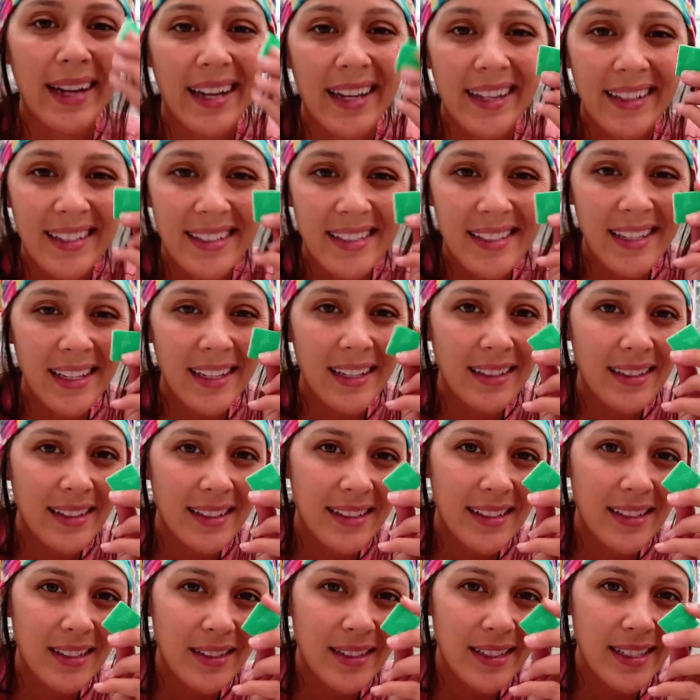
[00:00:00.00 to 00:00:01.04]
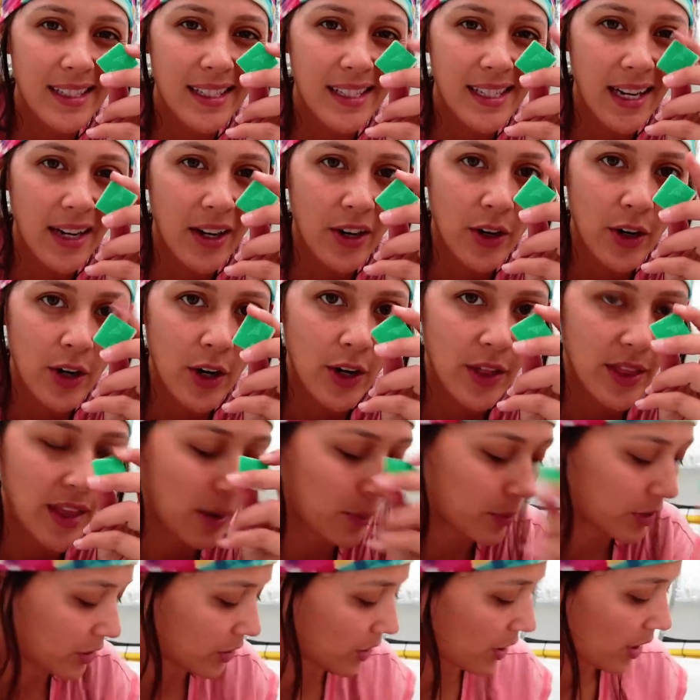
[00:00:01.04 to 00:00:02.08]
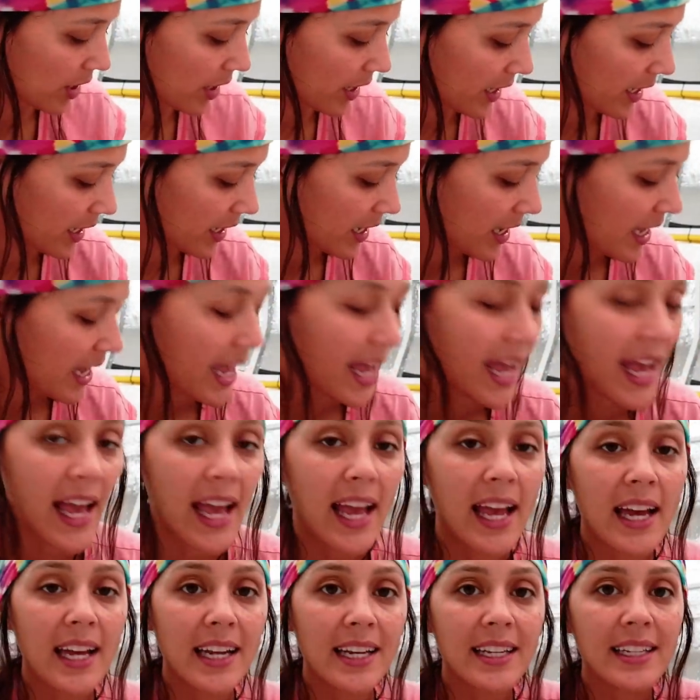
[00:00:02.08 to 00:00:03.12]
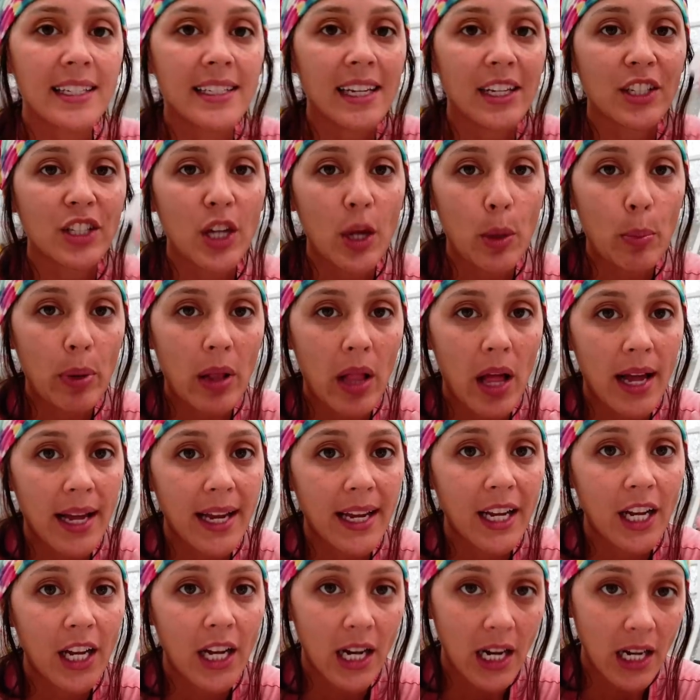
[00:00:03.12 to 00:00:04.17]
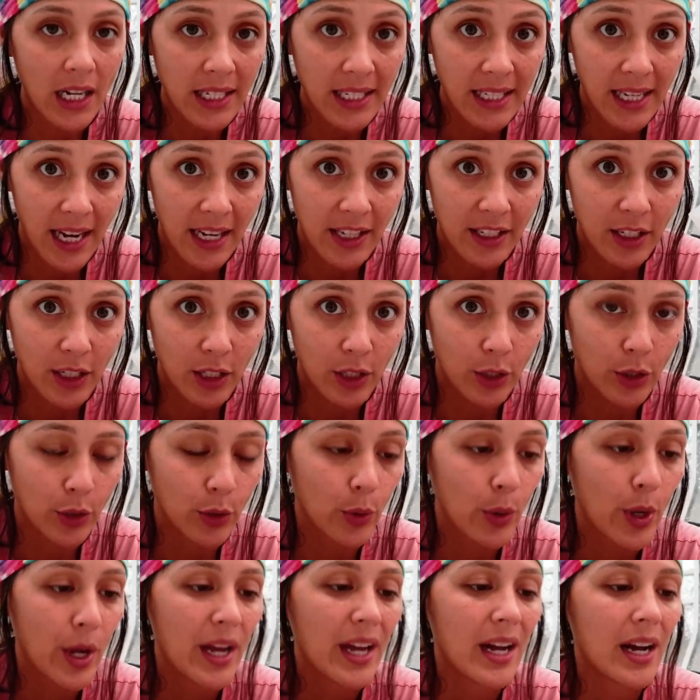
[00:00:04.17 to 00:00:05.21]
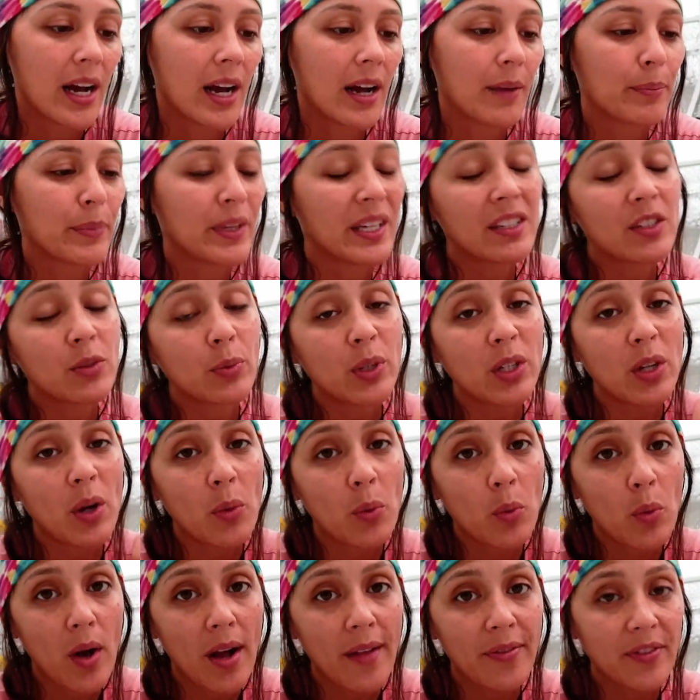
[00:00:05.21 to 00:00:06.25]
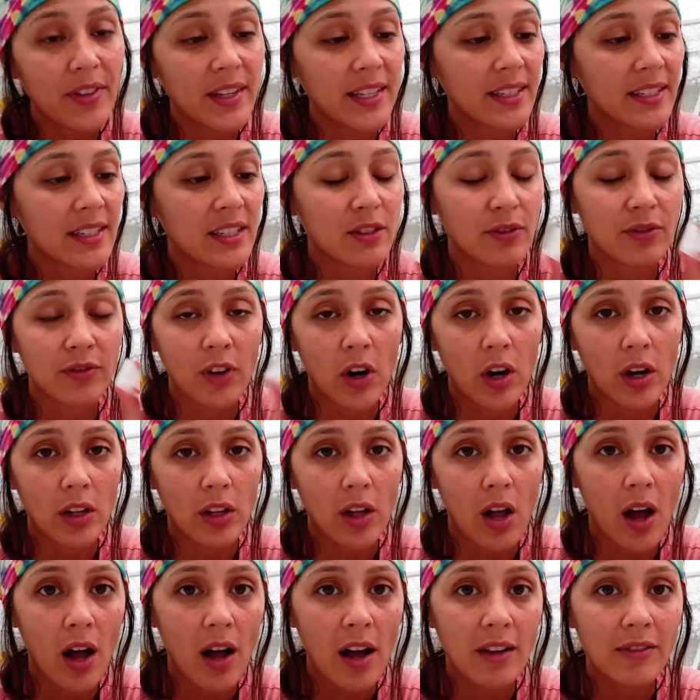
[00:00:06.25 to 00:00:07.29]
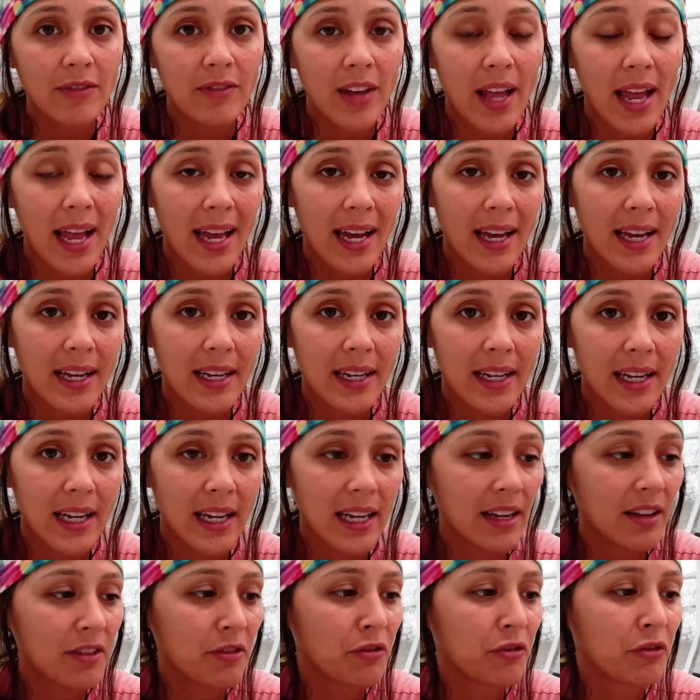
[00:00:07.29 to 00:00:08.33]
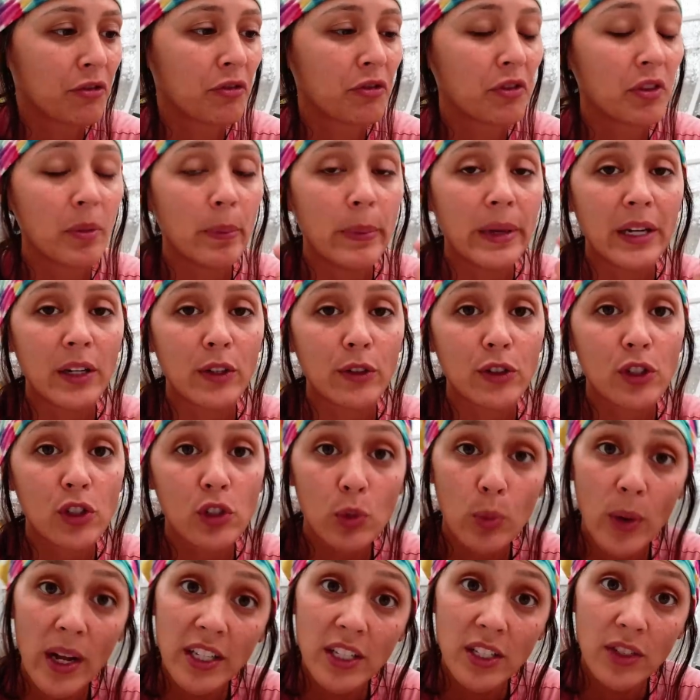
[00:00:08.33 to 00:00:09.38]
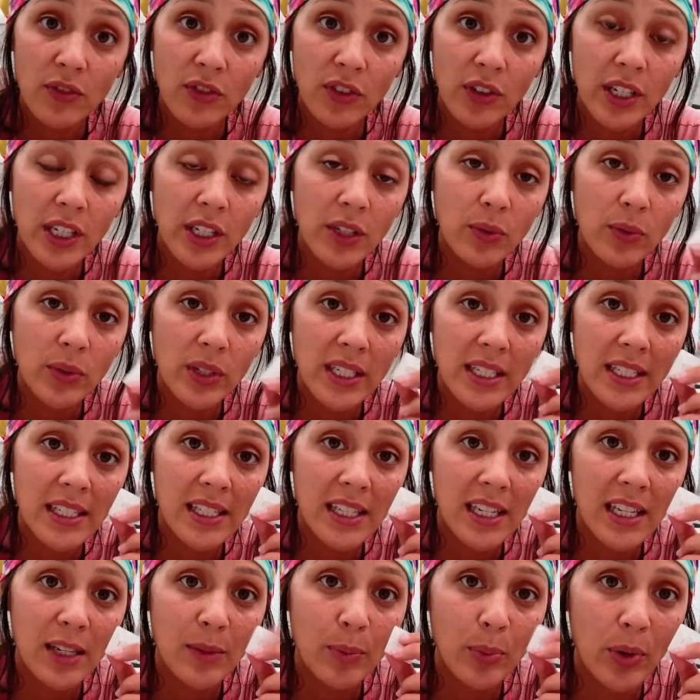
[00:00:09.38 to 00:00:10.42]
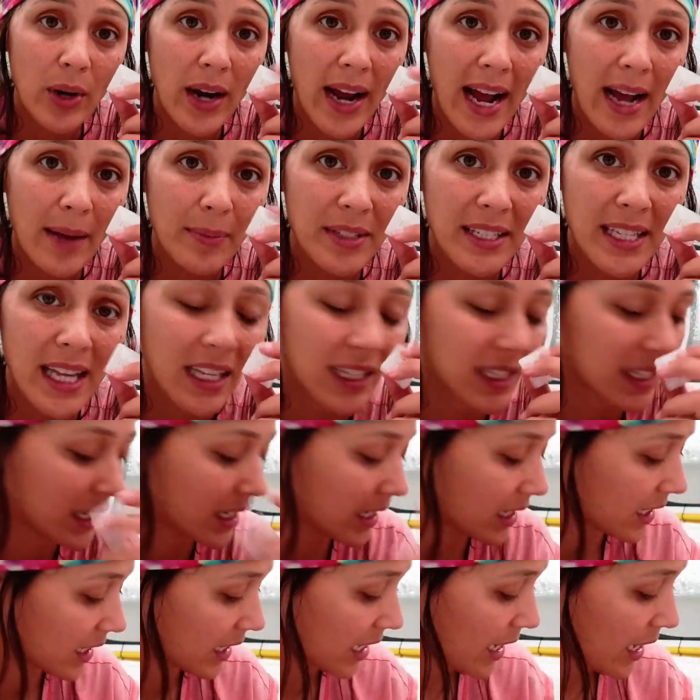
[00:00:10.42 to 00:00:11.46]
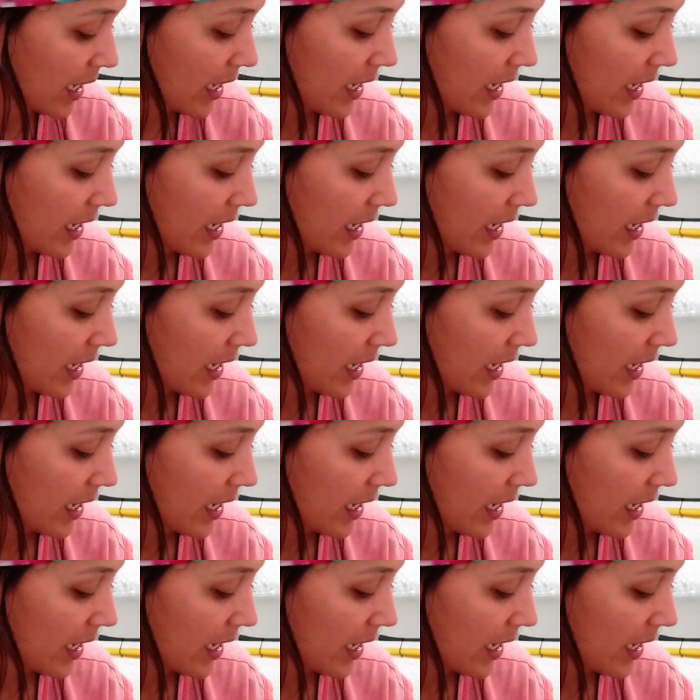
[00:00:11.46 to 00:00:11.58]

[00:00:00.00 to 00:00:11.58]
And this little sticker that was on it, and he's actually applying contact glue because we don't want this to fall off, and if the metal sweats for any reason, perhaps that little